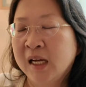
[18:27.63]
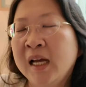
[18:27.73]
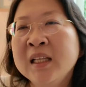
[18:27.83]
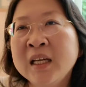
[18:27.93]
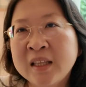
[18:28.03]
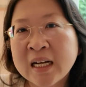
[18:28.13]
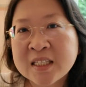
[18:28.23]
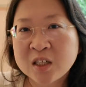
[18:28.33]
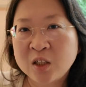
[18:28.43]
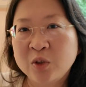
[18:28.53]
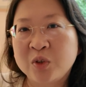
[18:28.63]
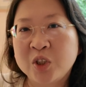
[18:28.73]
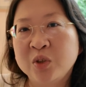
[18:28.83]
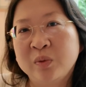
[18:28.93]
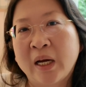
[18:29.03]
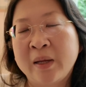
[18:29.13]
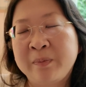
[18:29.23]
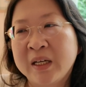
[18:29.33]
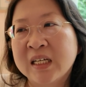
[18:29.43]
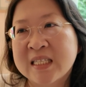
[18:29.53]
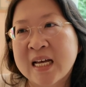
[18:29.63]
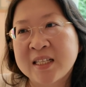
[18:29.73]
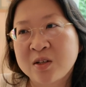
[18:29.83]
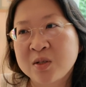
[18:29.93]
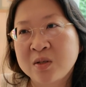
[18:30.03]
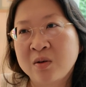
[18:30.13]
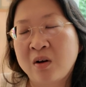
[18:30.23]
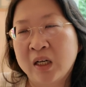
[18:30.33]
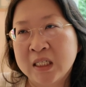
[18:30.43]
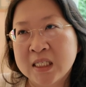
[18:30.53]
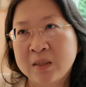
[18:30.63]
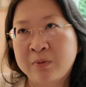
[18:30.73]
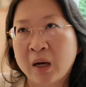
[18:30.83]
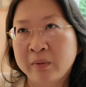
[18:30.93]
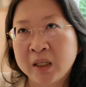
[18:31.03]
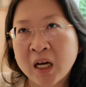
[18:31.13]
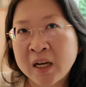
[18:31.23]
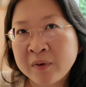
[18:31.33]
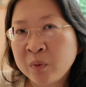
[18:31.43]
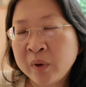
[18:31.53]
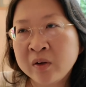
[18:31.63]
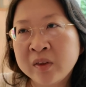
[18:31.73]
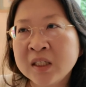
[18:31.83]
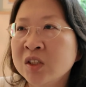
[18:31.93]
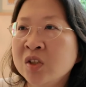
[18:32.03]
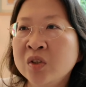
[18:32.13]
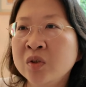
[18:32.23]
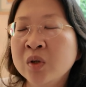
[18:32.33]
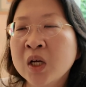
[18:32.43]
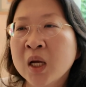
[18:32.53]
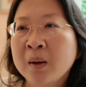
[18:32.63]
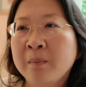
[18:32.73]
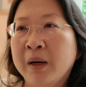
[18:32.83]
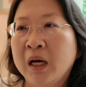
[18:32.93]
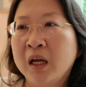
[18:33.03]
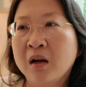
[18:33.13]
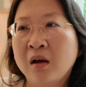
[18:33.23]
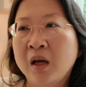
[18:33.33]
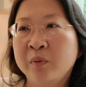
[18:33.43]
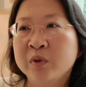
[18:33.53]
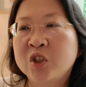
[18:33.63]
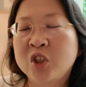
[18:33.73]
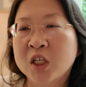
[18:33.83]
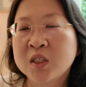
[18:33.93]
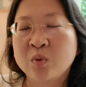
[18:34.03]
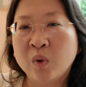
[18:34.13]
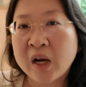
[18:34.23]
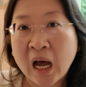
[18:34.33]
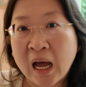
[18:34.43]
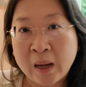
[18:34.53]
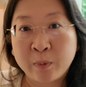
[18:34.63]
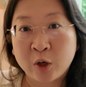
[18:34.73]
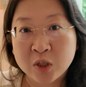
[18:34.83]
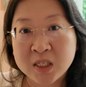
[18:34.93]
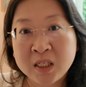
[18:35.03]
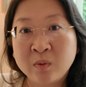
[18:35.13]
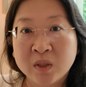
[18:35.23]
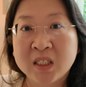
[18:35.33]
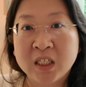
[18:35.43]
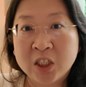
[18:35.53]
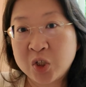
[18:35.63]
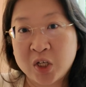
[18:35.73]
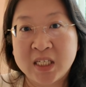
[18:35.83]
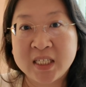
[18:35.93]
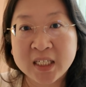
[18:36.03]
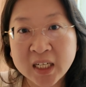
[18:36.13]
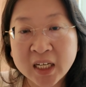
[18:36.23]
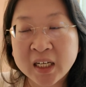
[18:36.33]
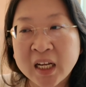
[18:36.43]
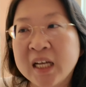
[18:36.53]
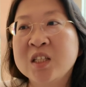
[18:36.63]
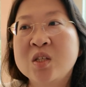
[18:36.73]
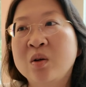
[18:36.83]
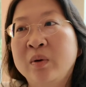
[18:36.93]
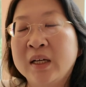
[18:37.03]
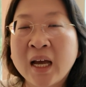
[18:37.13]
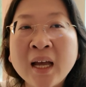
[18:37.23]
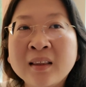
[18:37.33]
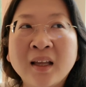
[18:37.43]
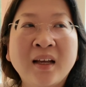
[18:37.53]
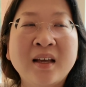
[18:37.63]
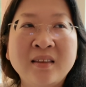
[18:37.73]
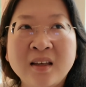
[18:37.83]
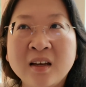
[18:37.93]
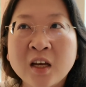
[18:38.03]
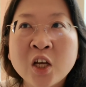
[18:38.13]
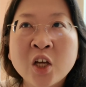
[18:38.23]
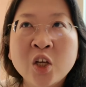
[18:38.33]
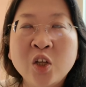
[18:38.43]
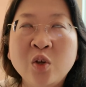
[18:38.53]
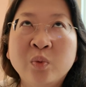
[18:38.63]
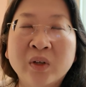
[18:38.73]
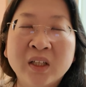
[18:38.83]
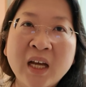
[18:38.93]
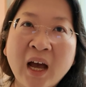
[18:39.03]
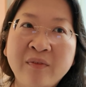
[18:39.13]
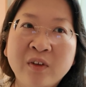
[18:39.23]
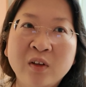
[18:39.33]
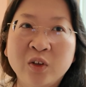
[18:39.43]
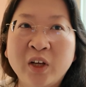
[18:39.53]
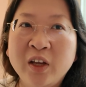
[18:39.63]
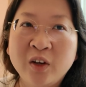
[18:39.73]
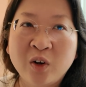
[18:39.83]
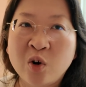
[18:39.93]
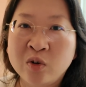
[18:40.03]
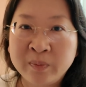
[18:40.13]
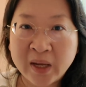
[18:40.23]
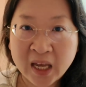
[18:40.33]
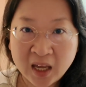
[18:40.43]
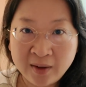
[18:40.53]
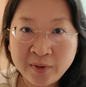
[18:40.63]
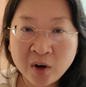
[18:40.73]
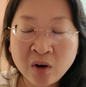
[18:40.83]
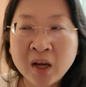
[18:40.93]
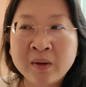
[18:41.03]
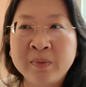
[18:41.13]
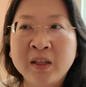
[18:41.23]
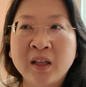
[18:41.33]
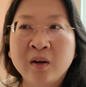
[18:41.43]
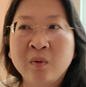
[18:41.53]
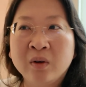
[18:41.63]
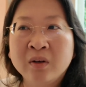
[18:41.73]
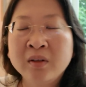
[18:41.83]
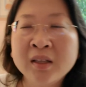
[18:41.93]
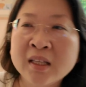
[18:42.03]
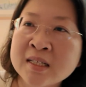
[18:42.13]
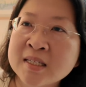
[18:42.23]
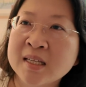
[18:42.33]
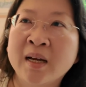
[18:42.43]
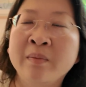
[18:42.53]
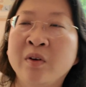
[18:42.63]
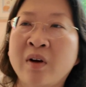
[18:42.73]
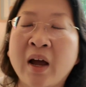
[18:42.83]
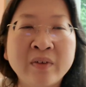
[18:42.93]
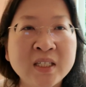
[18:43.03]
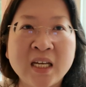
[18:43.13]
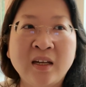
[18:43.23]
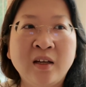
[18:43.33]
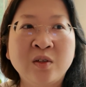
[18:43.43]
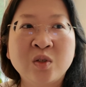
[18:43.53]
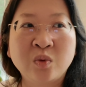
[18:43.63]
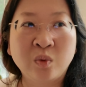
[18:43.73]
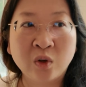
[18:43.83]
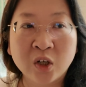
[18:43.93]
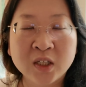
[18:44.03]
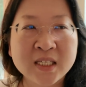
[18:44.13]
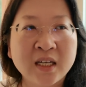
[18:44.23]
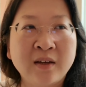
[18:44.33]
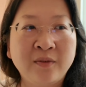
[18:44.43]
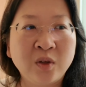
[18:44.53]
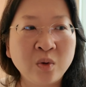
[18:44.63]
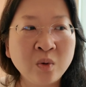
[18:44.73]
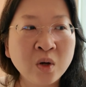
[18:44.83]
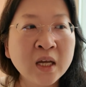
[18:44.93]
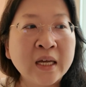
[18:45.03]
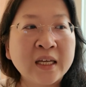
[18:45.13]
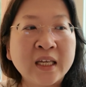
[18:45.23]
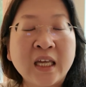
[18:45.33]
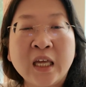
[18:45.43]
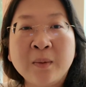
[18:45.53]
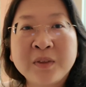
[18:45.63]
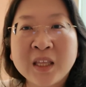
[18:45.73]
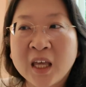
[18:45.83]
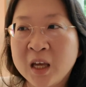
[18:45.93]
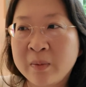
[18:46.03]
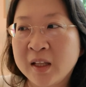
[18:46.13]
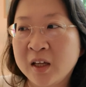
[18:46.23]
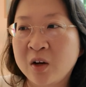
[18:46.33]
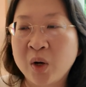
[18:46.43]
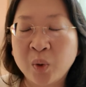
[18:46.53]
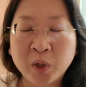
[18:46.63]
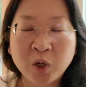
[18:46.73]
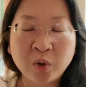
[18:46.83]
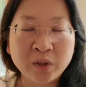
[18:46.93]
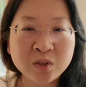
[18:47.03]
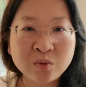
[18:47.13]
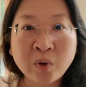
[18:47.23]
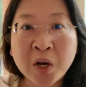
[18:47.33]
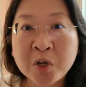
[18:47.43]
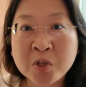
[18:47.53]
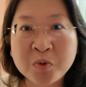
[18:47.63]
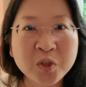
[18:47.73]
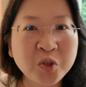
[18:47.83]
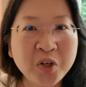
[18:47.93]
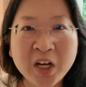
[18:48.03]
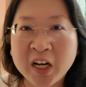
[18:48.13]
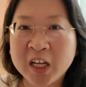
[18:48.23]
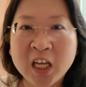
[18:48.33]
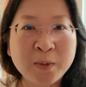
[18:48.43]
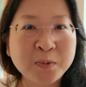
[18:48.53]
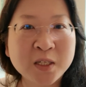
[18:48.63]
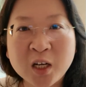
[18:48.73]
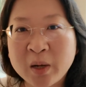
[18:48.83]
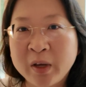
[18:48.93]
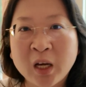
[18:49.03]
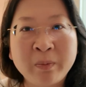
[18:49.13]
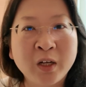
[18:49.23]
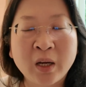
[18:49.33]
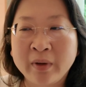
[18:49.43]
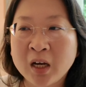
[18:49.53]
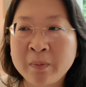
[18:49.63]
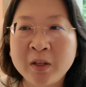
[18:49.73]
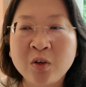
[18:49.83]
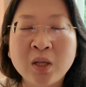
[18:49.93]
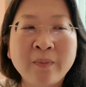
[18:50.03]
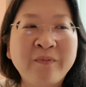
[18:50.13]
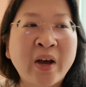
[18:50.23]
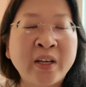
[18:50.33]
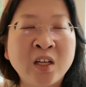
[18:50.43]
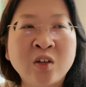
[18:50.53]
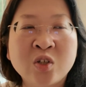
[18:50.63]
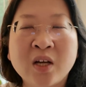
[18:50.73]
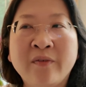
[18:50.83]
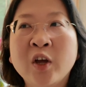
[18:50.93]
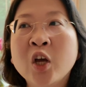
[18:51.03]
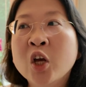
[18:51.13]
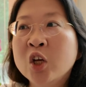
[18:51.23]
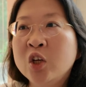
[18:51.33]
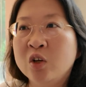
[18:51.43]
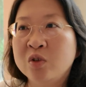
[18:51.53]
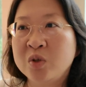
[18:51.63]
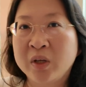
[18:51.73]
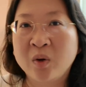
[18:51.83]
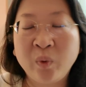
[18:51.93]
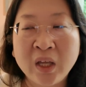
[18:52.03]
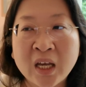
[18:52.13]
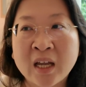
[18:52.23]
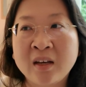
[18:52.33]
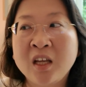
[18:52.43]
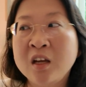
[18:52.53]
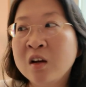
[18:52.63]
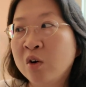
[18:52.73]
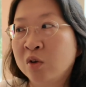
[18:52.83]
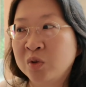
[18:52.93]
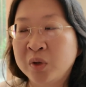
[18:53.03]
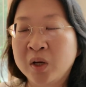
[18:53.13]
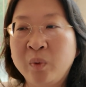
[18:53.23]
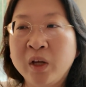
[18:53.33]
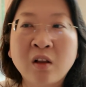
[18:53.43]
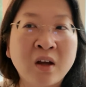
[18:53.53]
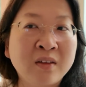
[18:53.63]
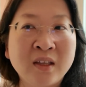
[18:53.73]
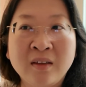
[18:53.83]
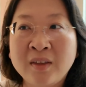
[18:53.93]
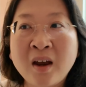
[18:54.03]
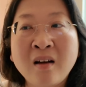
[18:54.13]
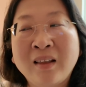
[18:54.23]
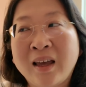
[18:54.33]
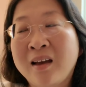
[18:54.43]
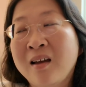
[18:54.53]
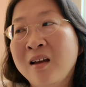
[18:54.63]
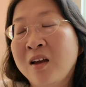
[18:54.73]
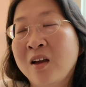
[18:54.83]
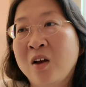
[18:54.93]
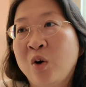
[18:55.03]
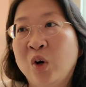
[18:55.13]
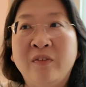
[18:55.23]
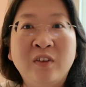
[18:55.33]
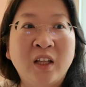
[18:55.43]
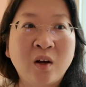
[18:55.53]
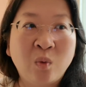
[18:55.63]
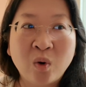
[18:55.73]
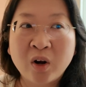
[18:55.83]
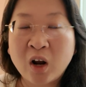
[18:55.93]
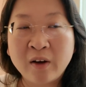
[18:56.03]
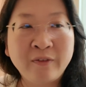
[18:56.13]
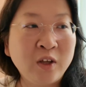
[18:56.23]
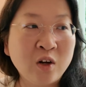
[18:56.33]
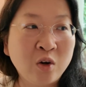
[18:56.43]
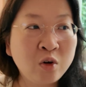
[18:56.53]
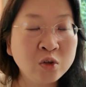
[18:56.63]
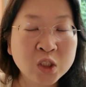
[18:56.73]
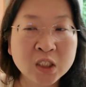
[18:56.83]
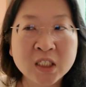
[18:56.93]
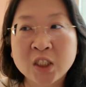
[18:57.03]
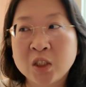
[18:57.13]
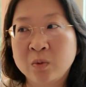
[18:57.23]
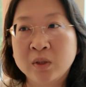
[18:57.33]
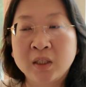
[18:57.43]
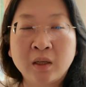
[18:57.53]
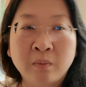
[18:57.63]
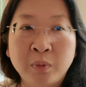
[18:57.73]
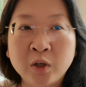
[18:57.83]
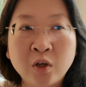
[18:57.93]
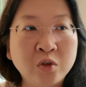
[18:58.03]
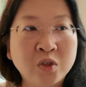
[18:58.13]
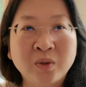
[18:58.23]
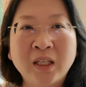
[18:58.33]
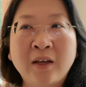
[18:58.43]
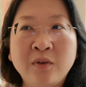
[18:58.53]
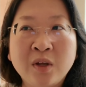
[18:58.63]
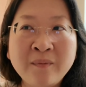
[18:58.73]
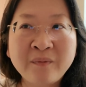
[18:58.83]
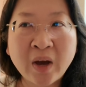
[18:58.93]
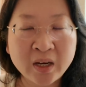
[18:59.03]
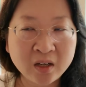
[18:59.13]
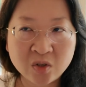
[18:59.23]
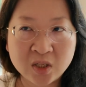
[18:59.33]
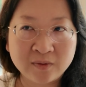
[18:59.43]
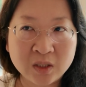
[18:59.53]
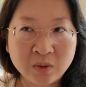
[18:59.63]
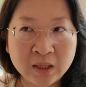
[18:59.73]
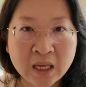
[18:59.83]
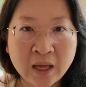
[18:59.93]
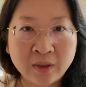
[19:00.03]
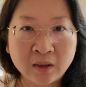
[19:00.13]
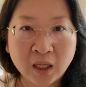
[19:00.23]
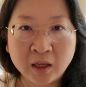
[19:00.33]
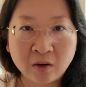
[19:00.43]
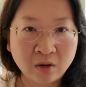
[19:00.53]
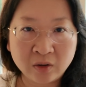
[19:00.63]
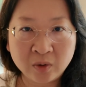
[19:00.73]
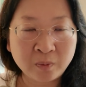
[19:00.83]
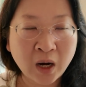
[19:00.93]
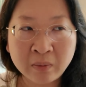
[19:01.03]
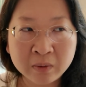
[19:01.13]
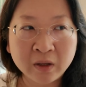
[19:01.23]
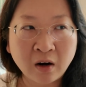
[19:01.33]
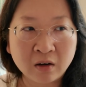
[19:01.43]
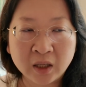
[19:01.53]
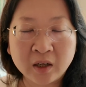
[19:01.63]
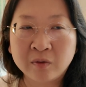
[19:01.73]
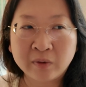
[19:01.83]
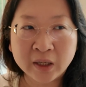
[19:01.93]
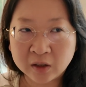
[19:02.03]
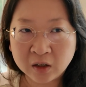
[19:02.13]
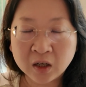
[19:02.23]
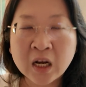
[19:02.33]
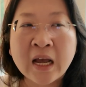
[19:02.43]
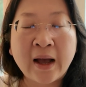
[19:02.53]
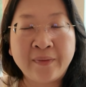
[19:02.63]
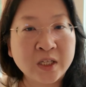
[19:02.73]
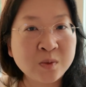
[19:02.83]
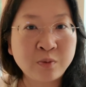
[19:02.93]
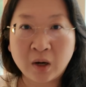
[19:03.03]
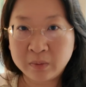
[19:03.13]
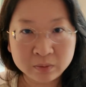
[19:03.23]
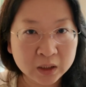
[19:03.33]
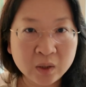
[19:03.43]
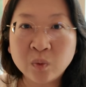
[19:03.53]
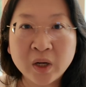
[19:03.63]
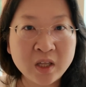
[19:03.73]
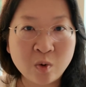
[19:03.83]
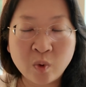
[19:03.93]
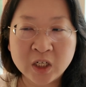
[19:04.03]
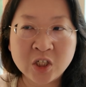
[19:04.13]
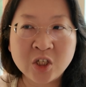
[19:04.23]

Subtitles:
And like, that's a clue too, right? Because that's also honestly probably kind of a weird thing to do, but it was just what I personally was interested in. And so again, like, I think you really have to look at your own behavior and be like, what are the things that I'm gravitating towards? Like, if you keep thinking about like, oh, I want to go on this writer's retreat, and it keeps like coming up, and you keep finding yourself, you know, doing a weekend here or doing a week-long thing there, like, or even like a one-off, you know, coaching session with like a book coach, or like if you keep finding yourself doing that, then like, girl, you probably are like a writer, and that's probably what you want to